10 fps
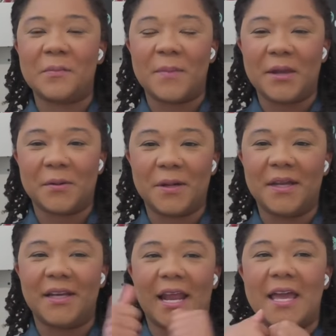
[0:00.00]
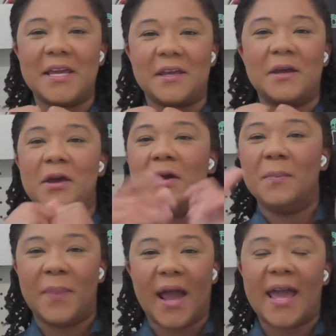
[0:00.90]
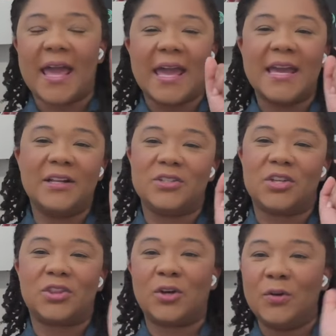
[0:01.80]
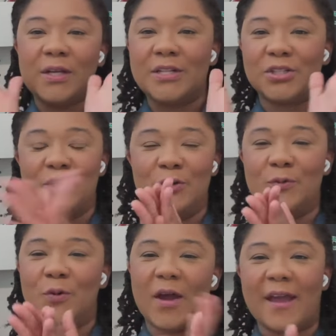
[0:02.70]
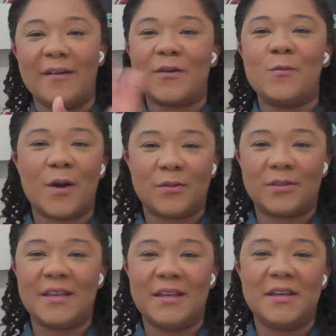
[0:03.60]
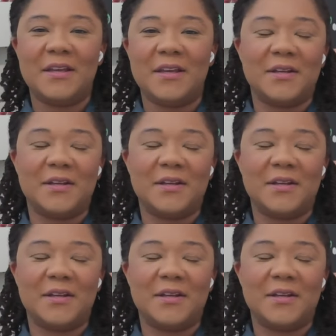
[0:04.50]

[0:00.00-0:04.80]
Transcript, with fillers: married like by age 32, every wealthy